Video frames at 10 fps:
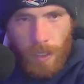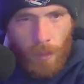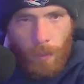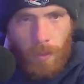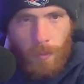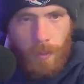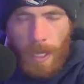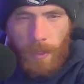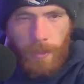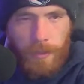Yeah, what
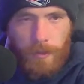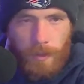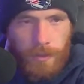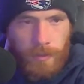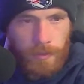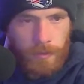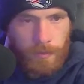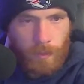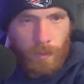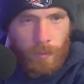the hell is this?
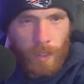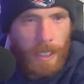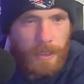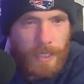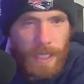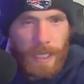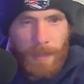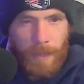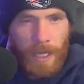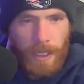Why is that
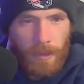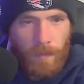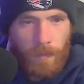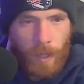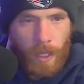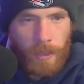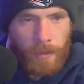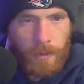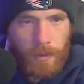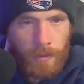game not getting
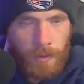flexed?